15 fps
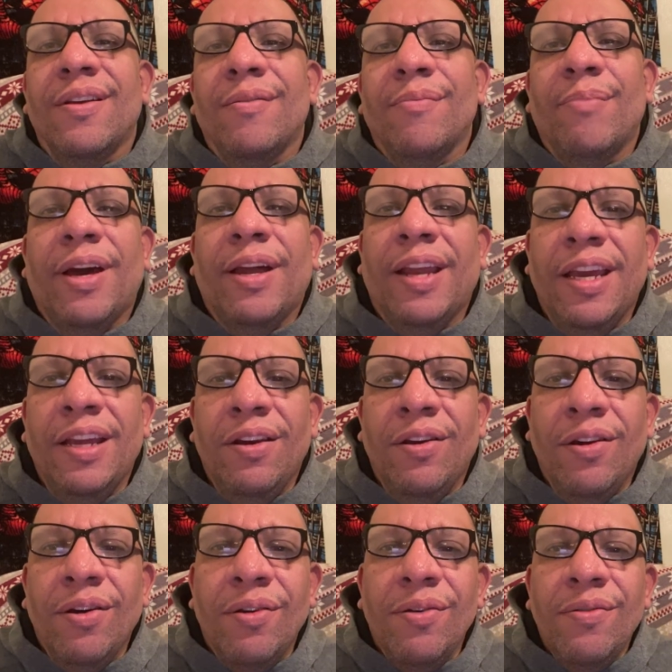But I
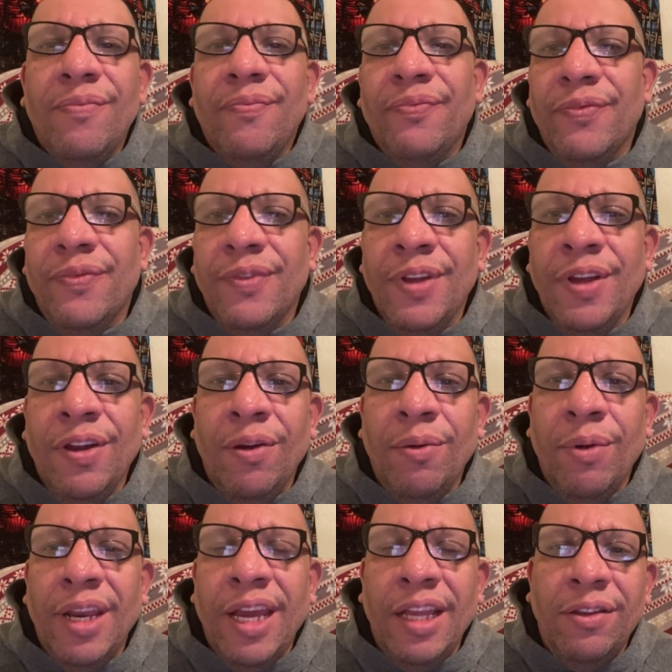know, you know,
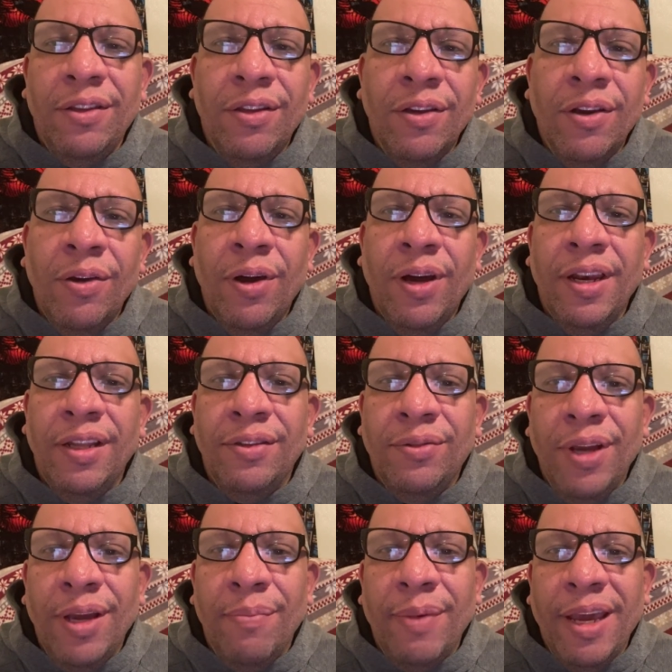when I go on a
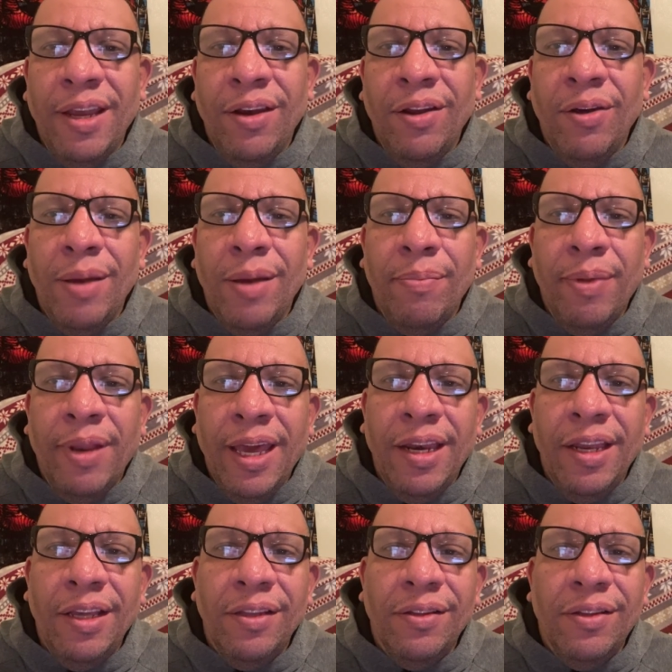trip, I know I'm
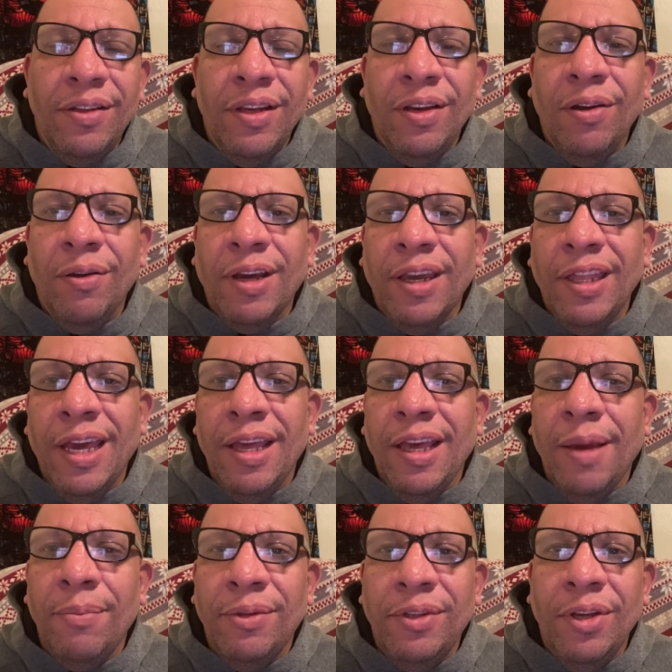planning, you know, because
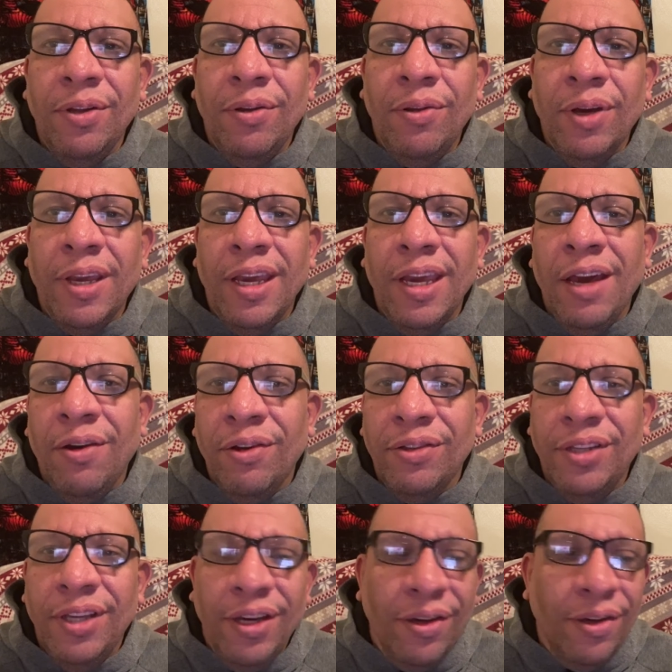I'm still looking at
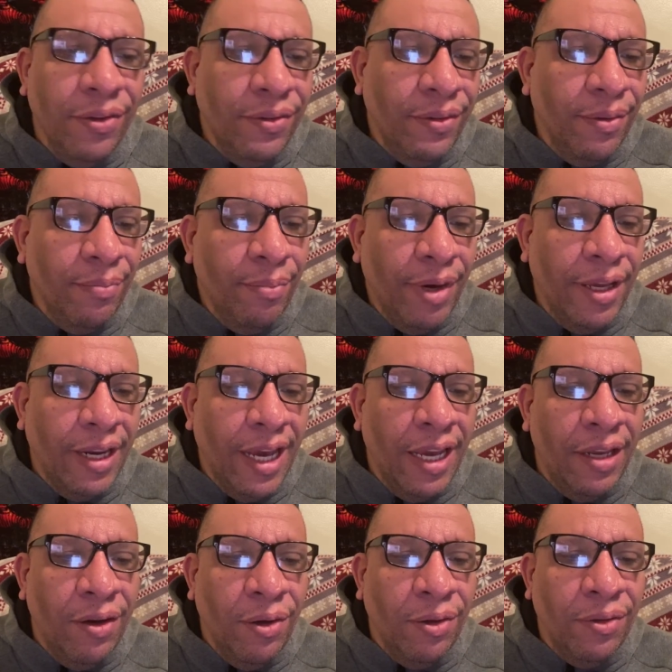hotels, but I
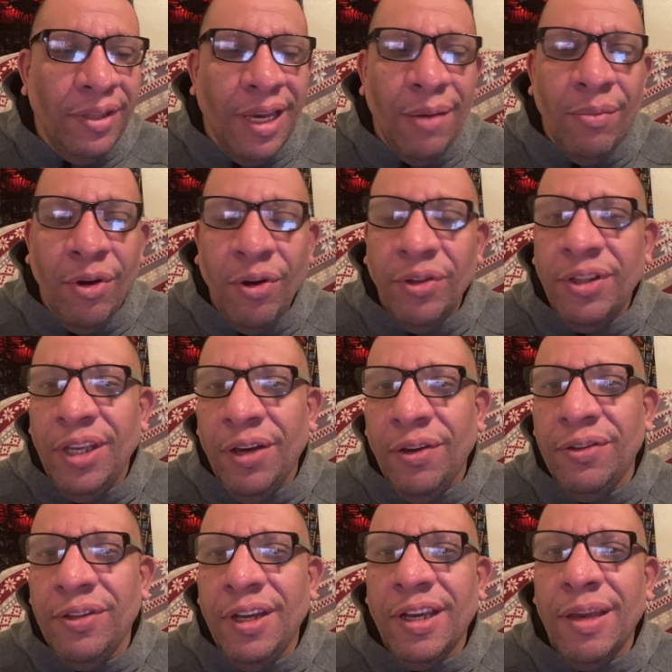know some hotels
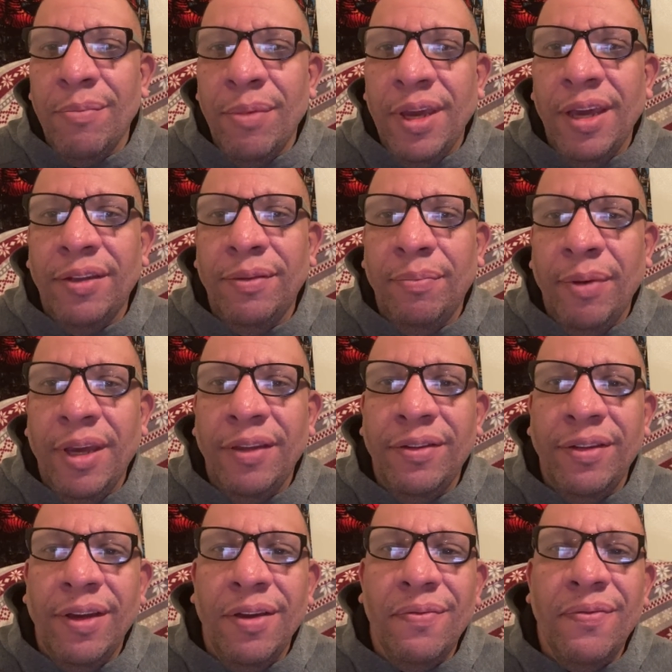there can be
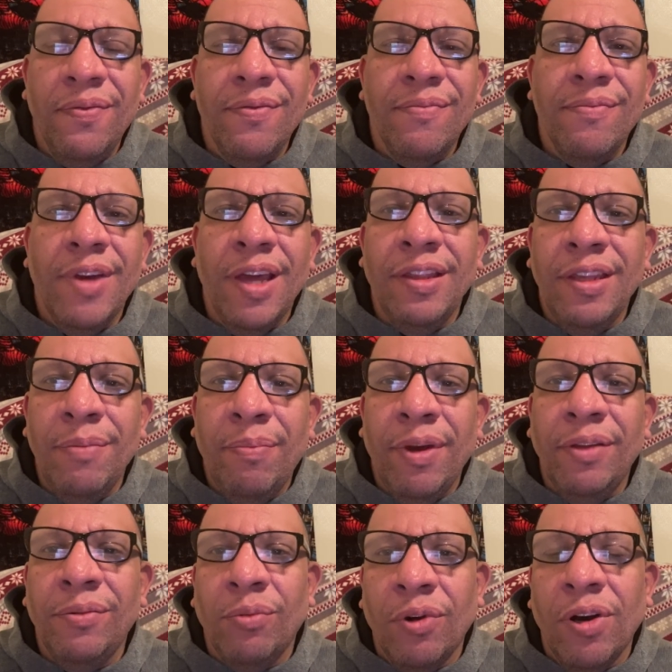expensive. It
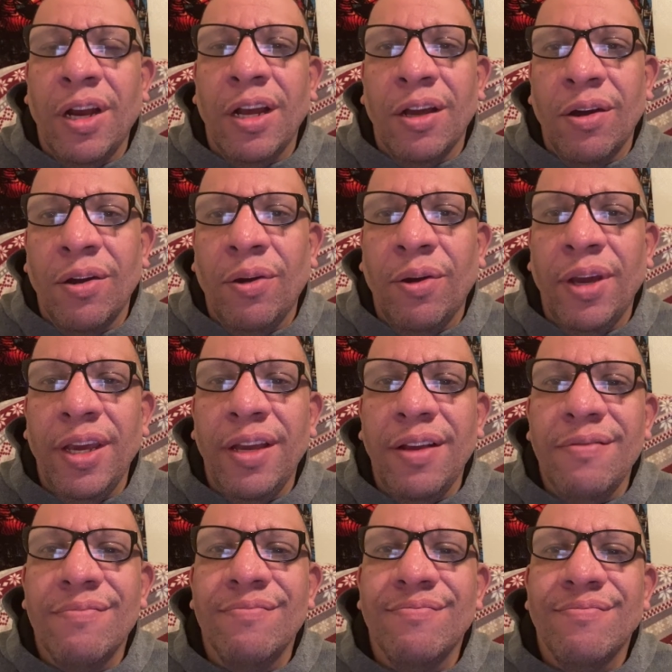depends where I'm going.
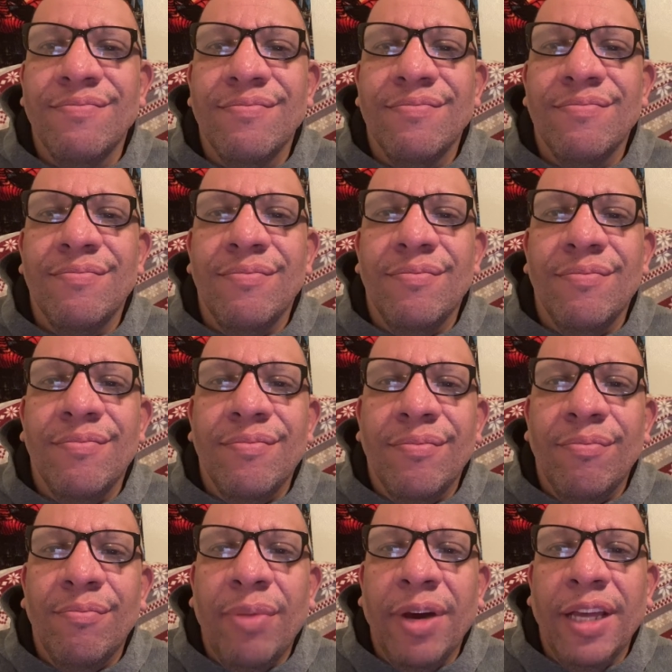
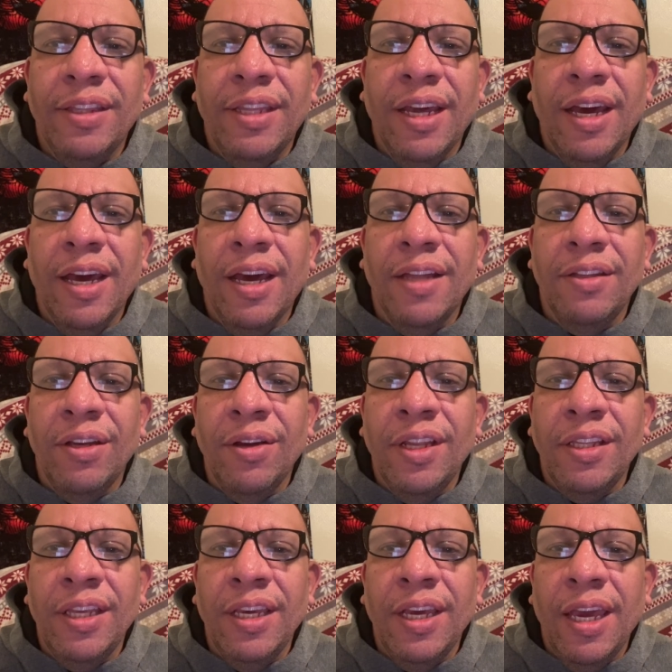But the only
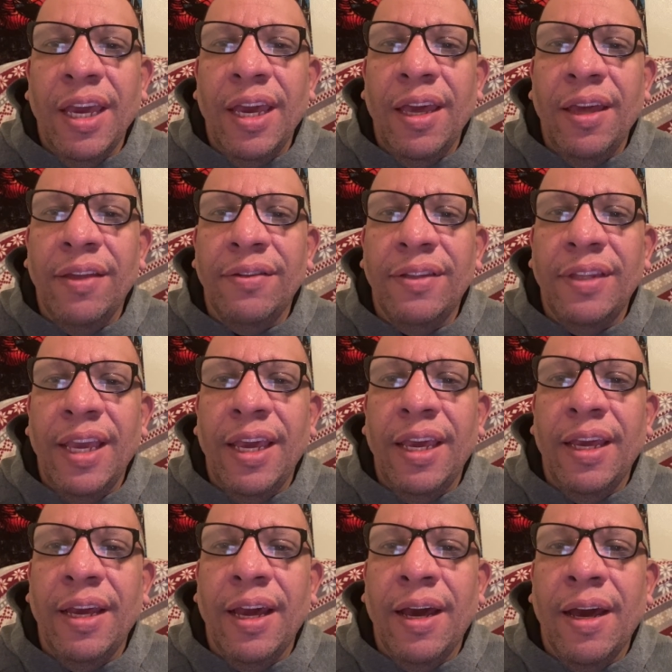thing is that